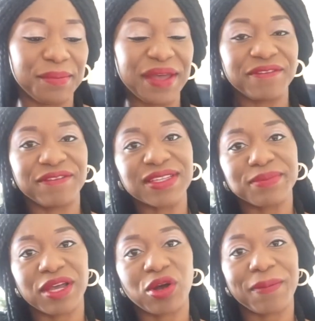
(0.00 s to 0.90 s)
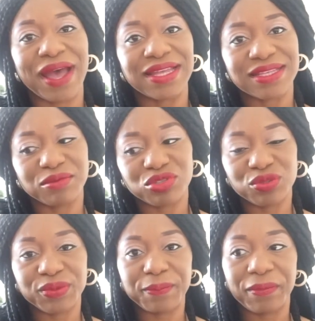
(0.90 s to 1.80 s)
my first makeup item should
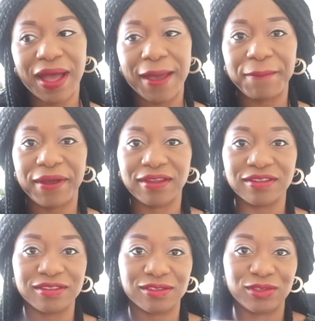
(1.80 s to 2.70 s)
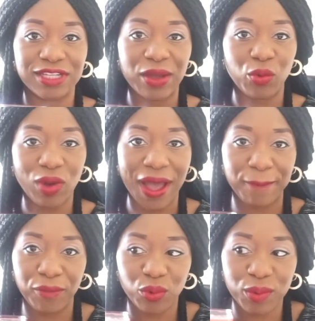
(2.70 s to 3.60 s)
be eye pencil, like what
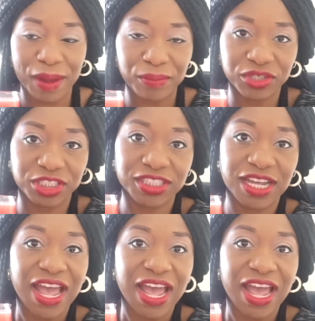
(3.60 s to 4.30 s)
I bought with my money.